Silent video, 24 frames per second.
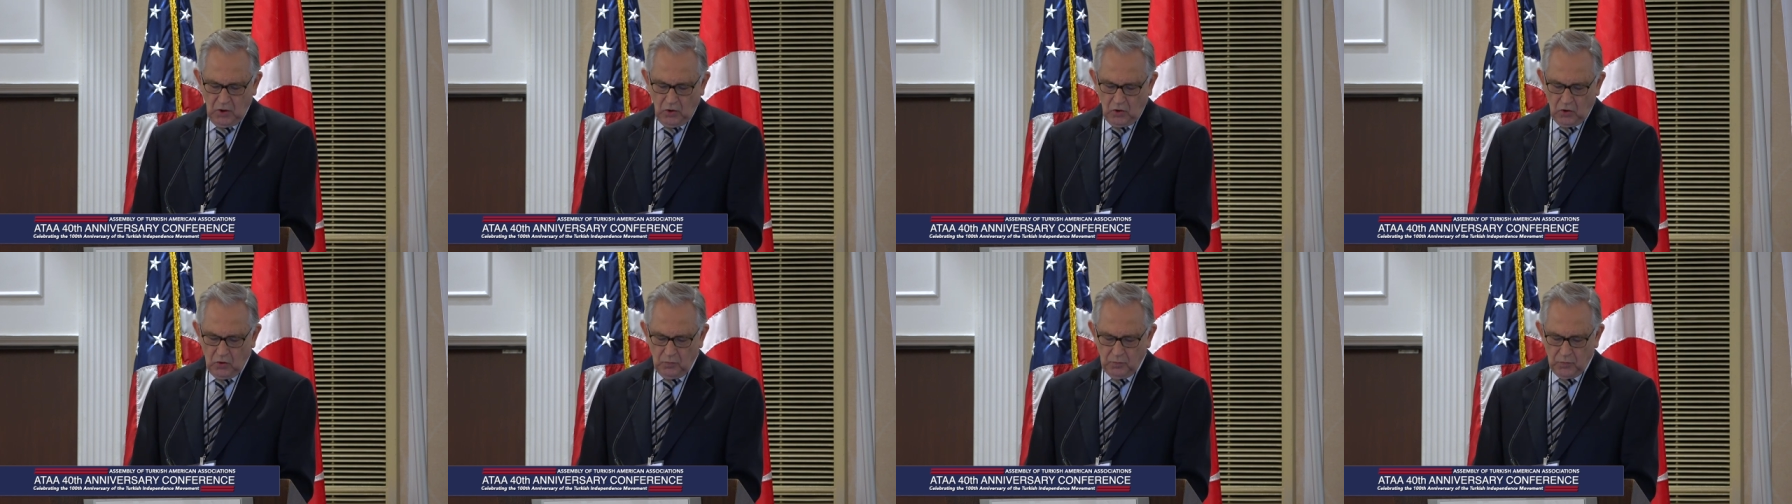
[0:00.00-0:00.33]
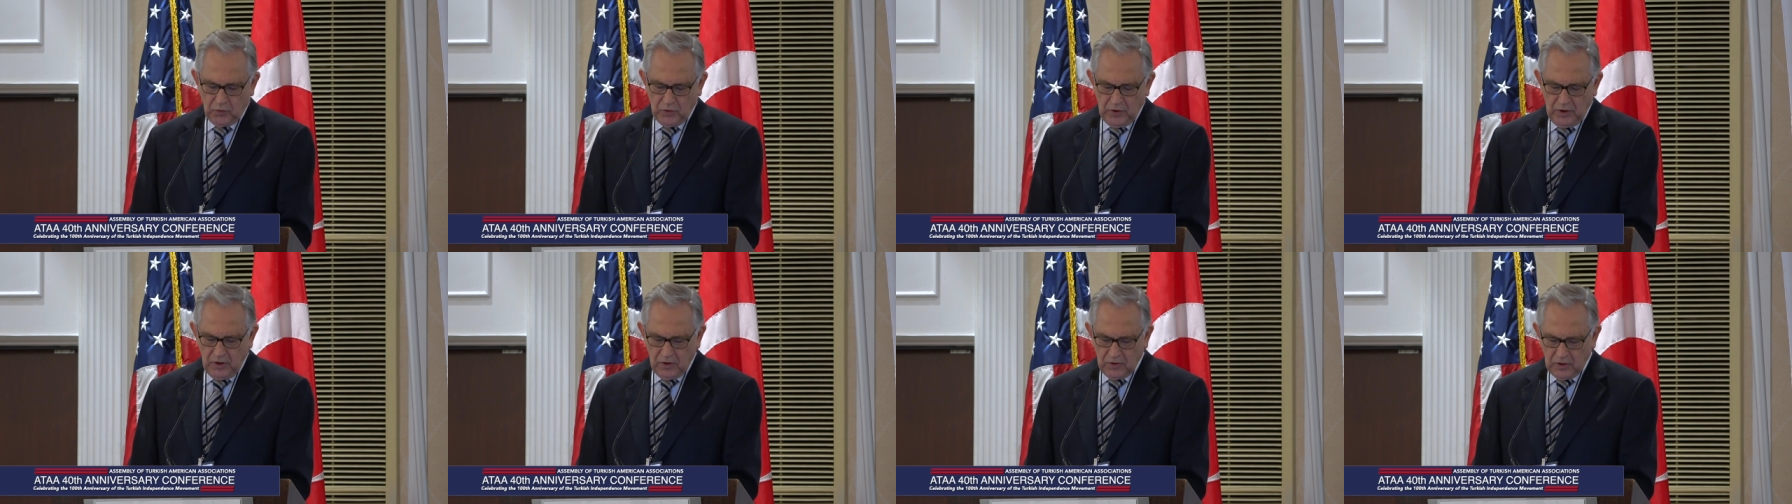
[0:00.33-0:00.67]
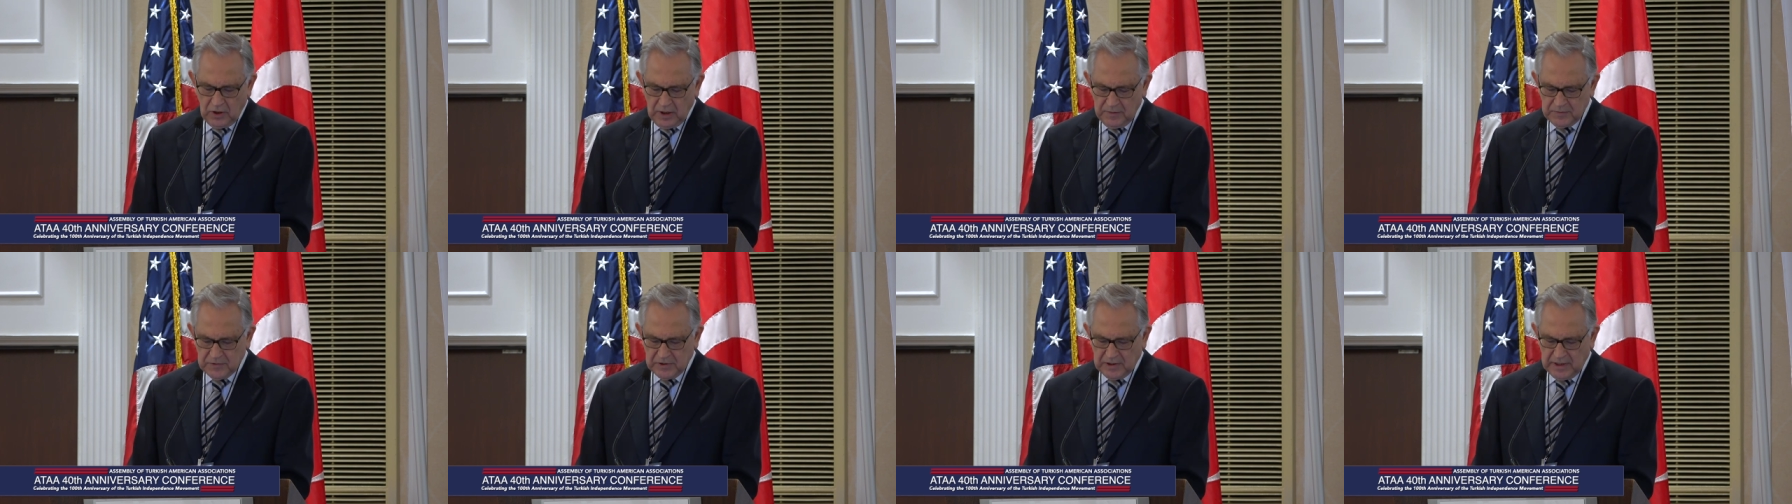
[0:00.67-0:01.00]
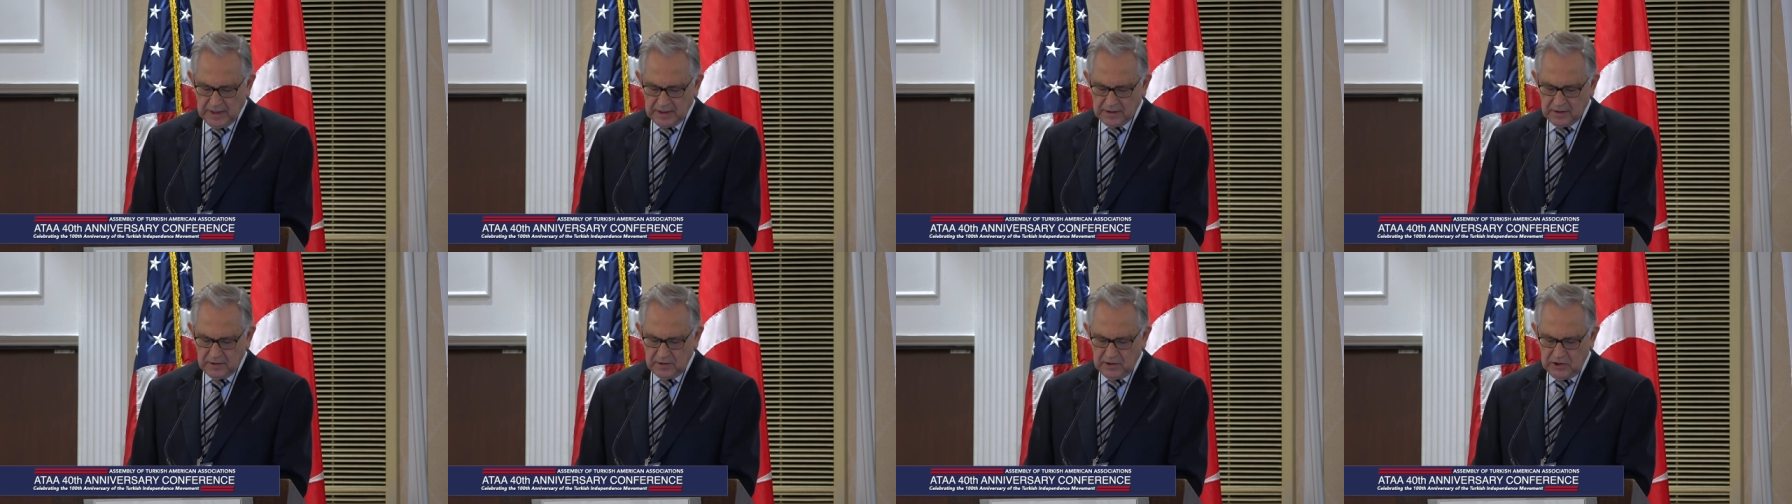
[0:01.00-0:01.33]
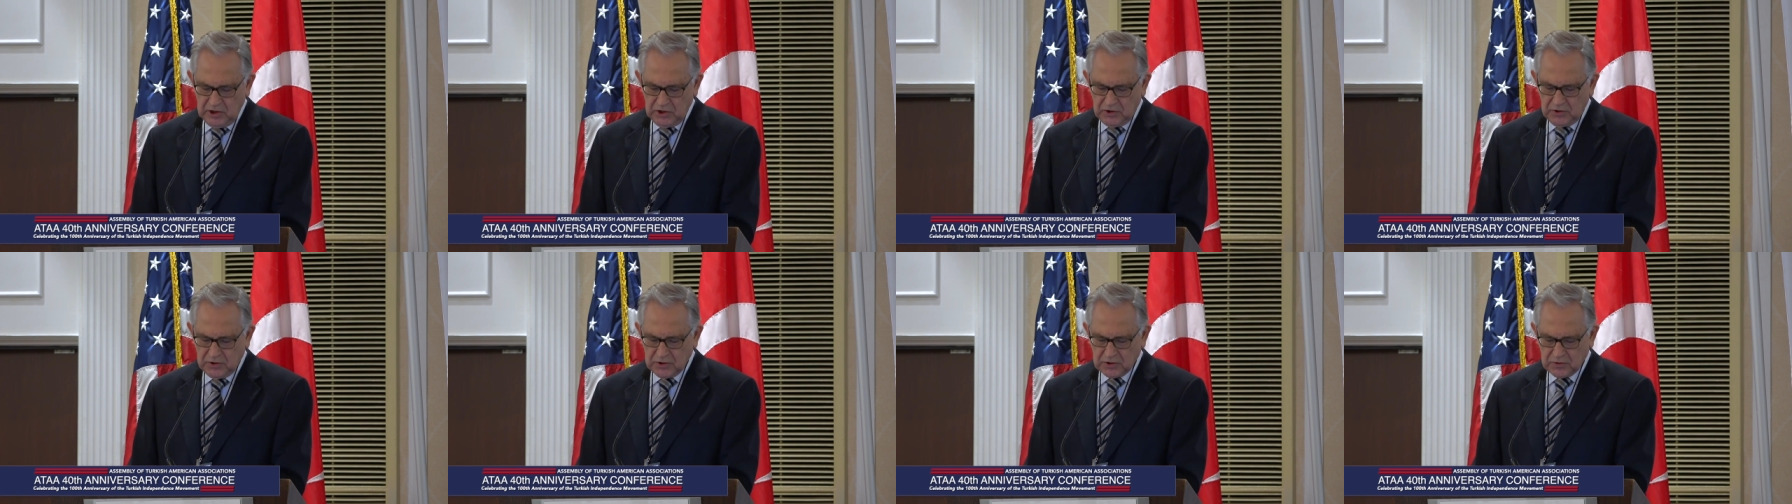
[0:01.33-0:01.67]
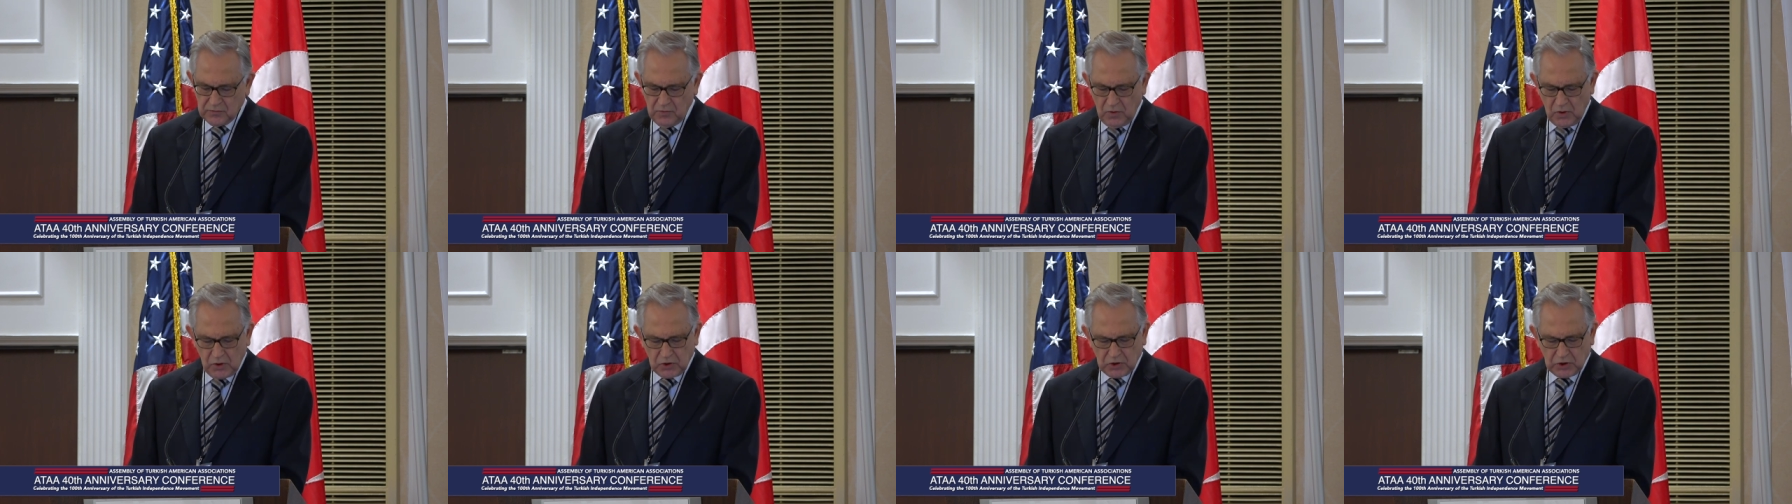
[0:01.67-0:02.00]
on programs like the Teachers
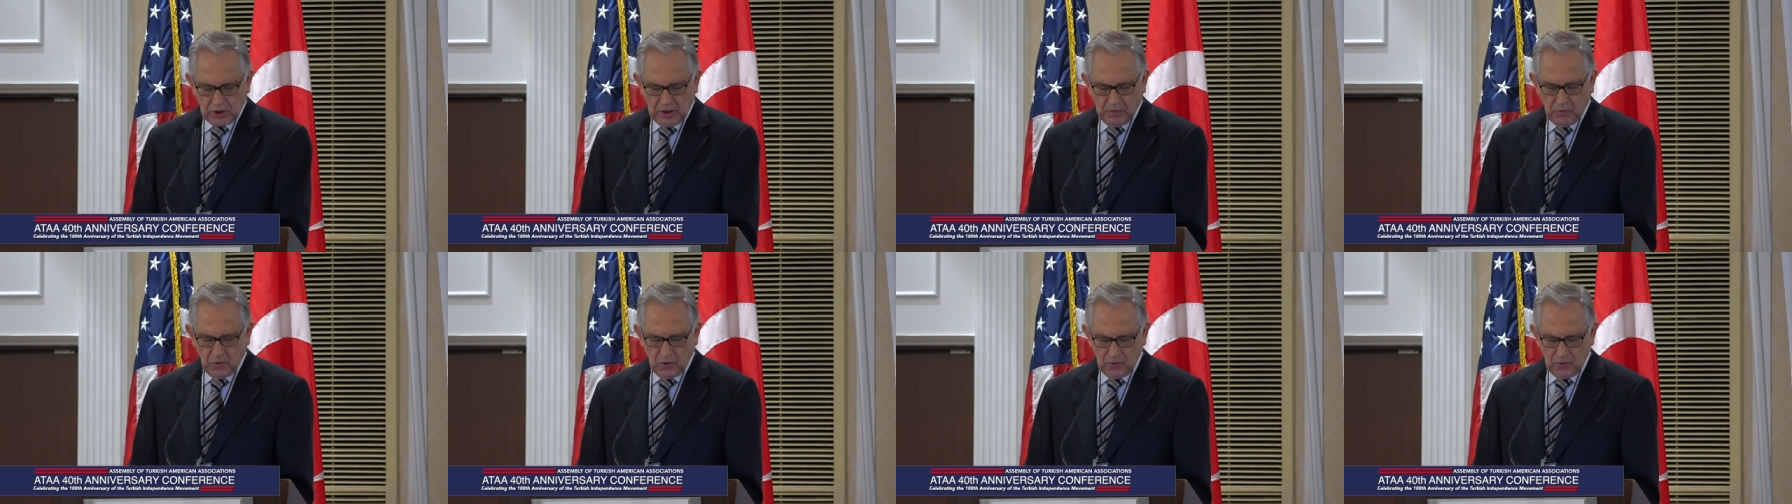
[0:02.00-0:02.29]
Workshop